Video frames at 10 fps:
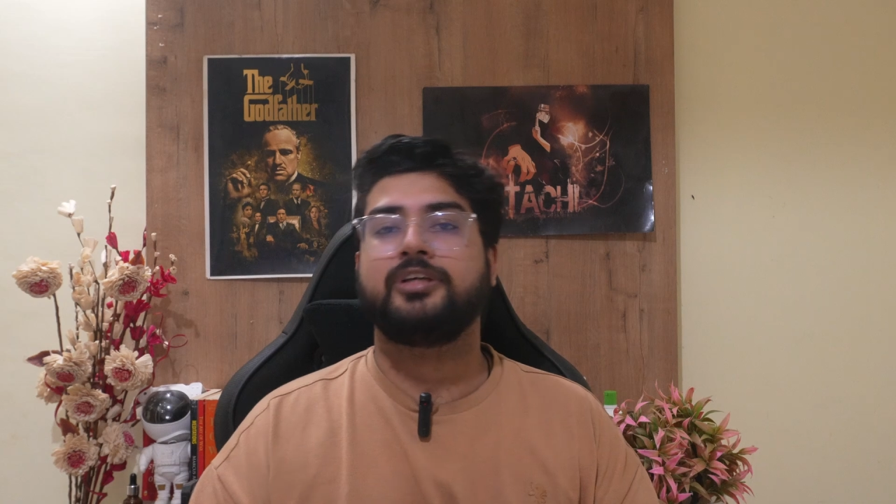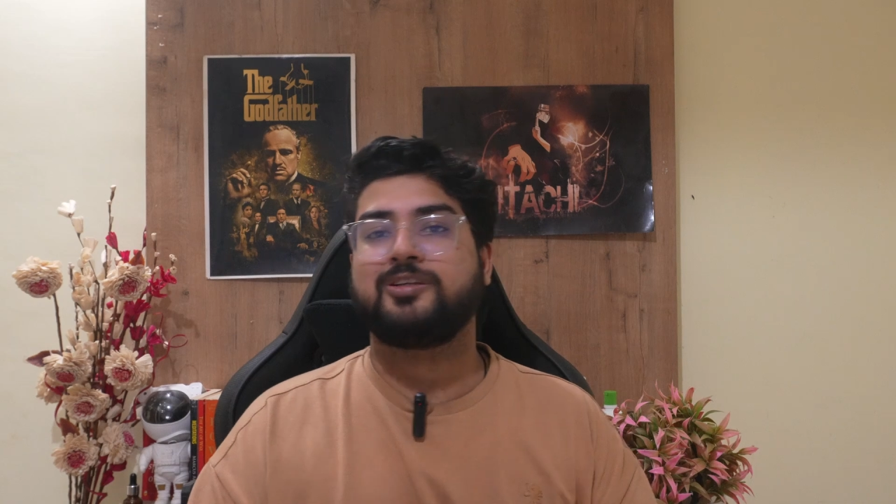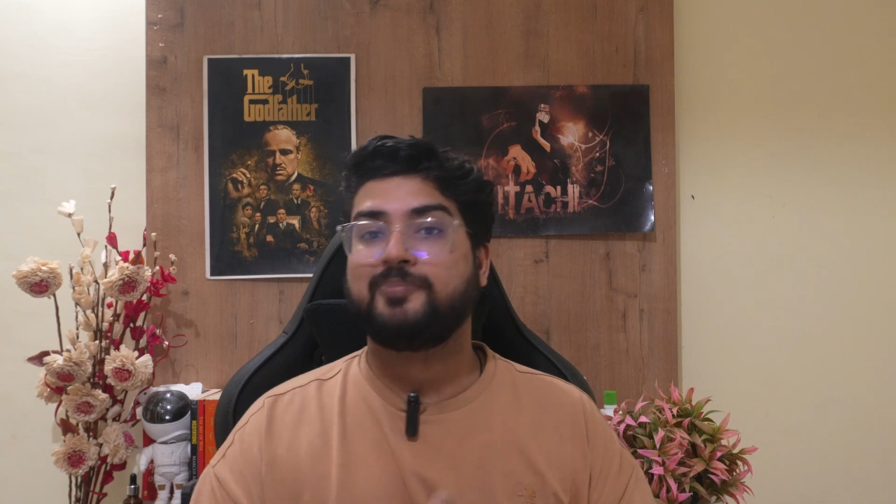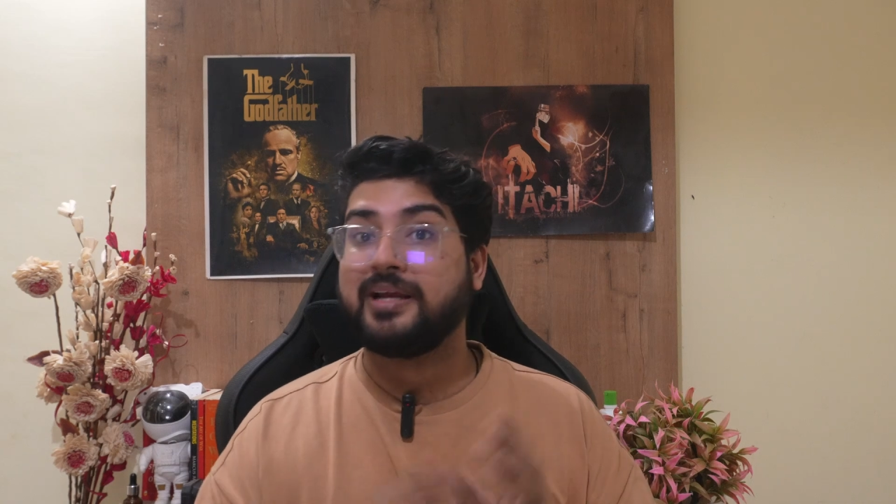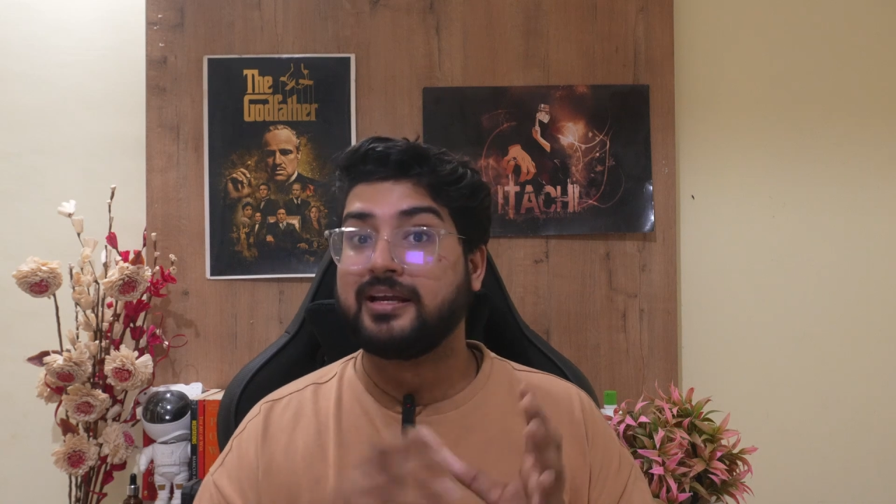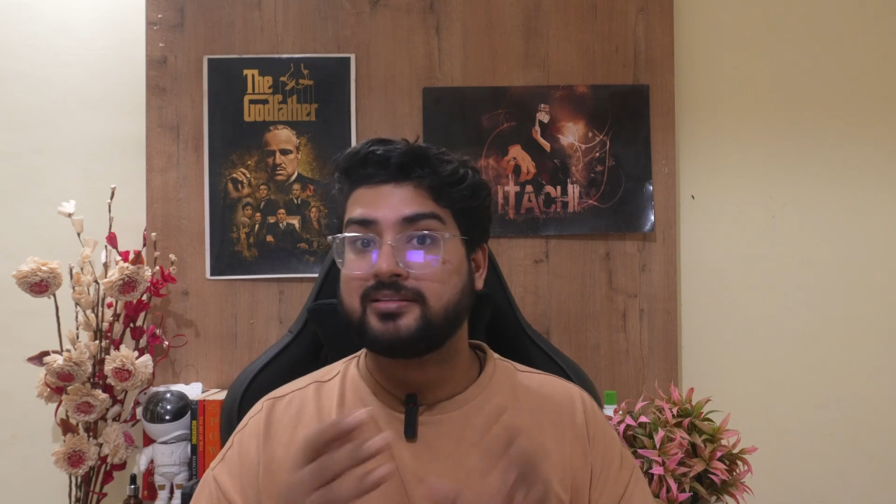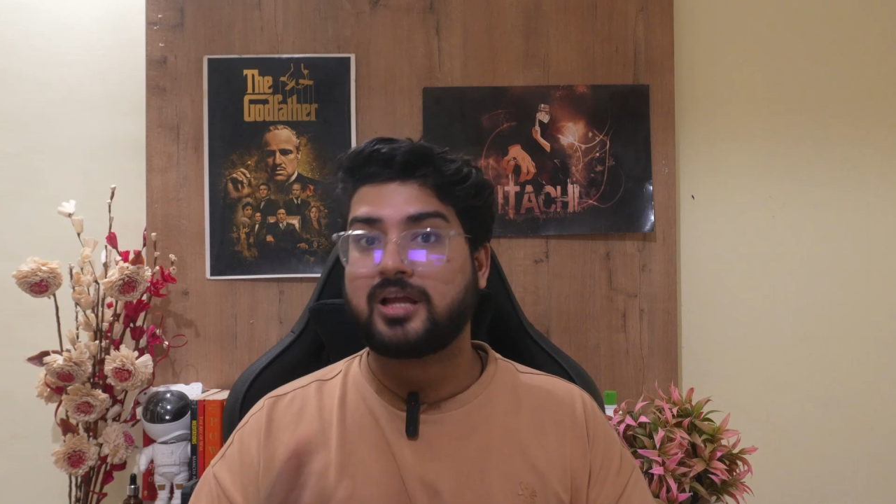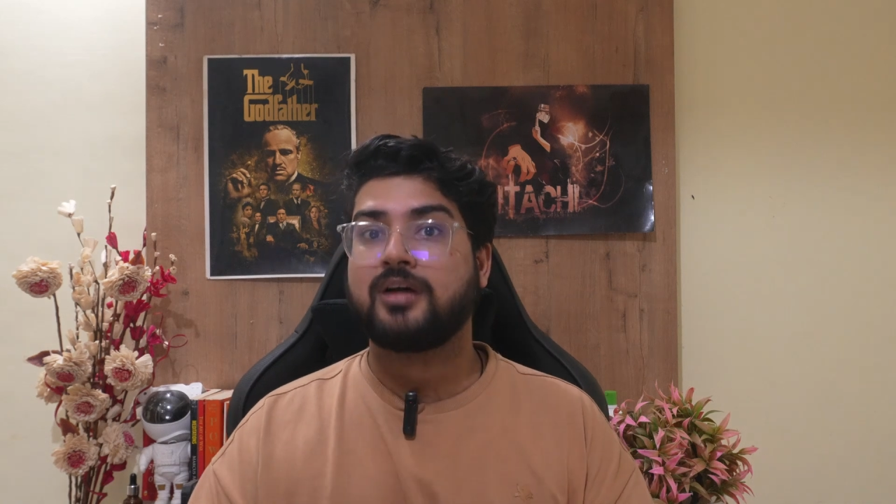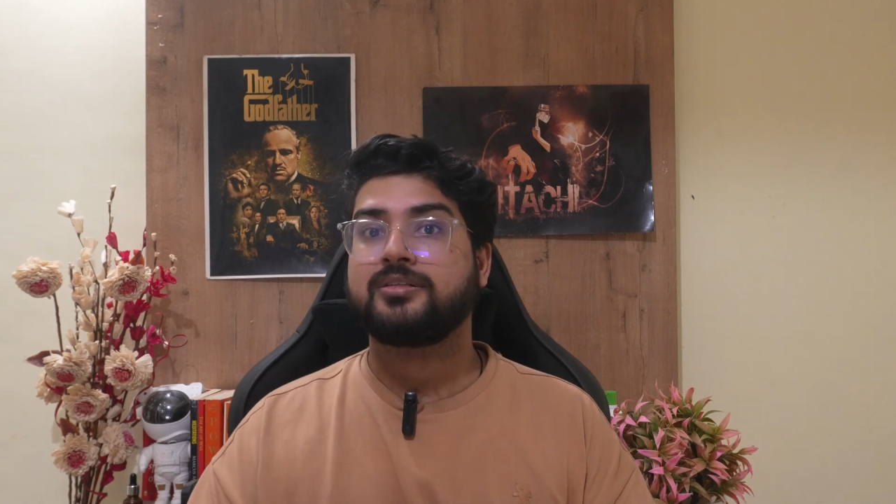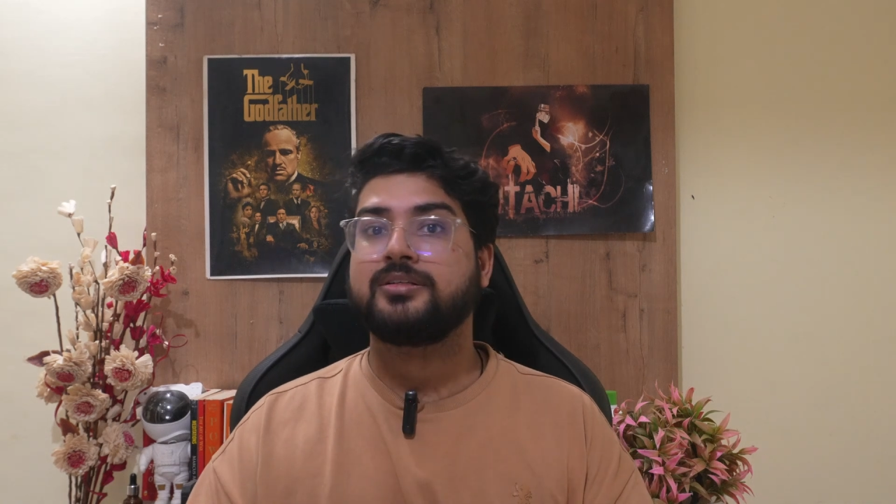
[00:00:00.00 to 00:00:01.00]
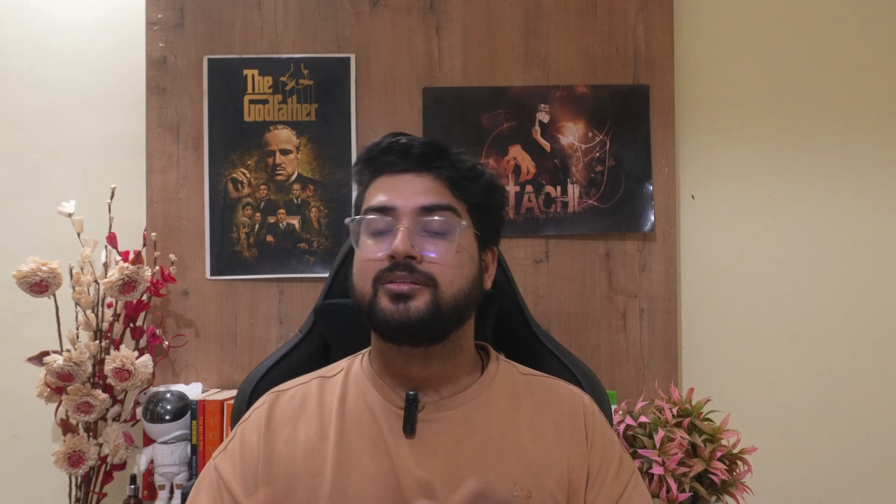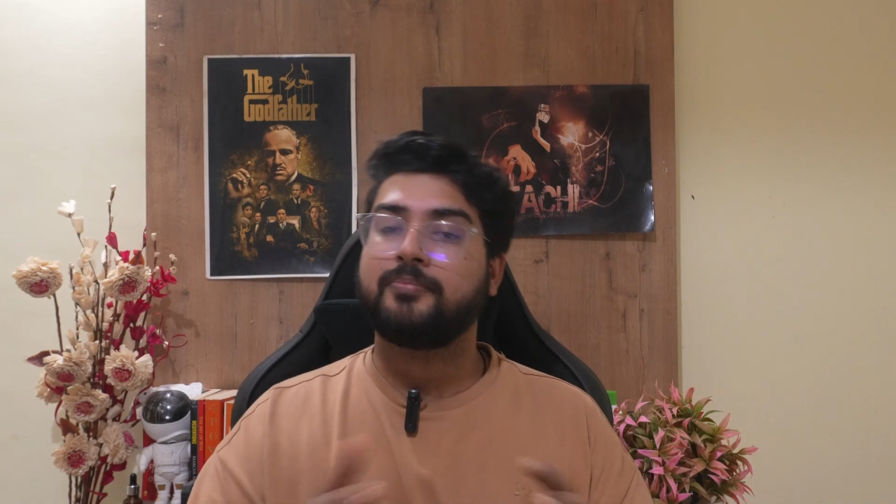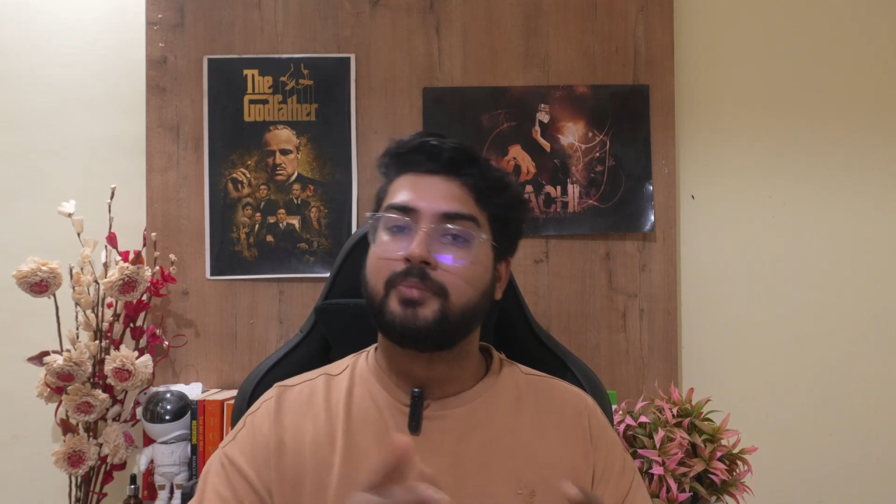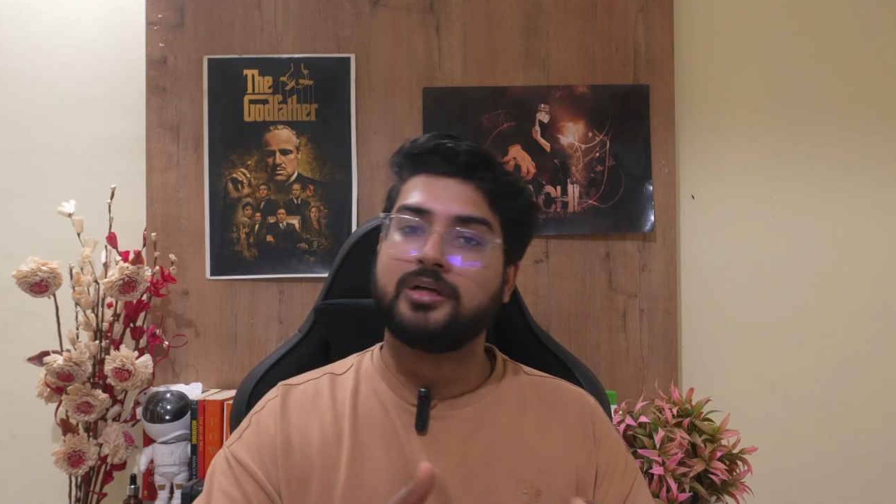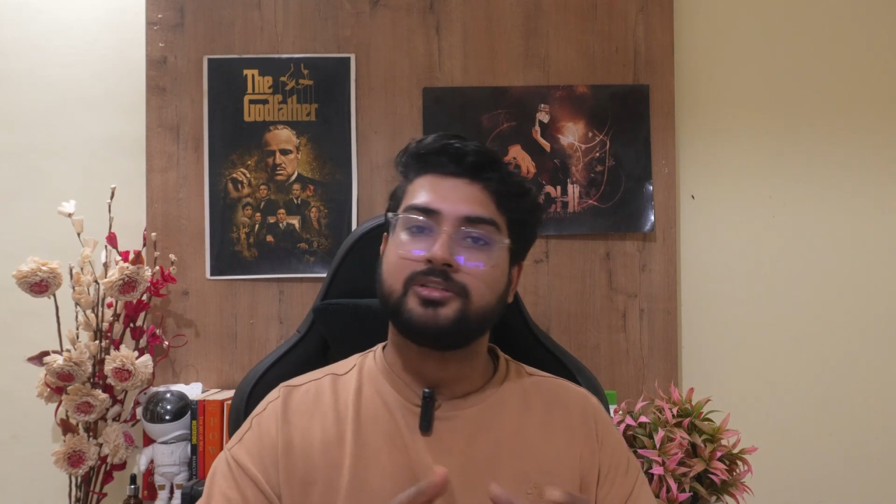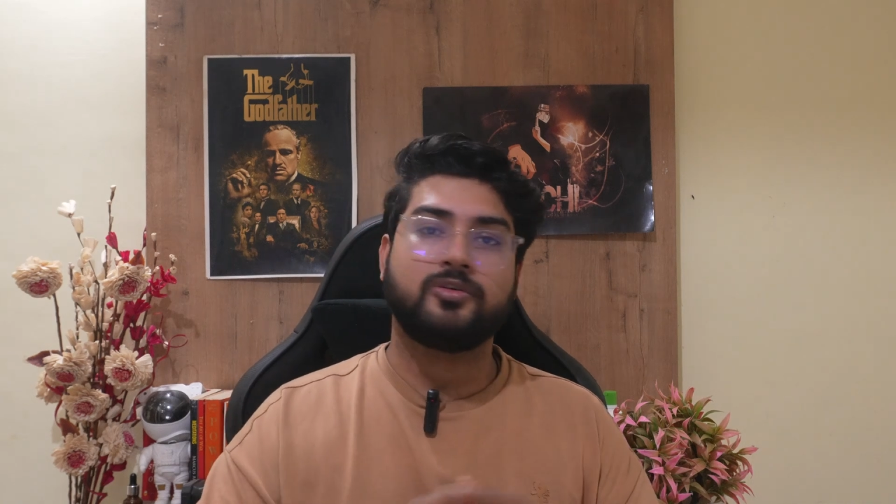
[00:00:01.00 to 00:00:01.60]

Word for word: Juspay has asked in the past.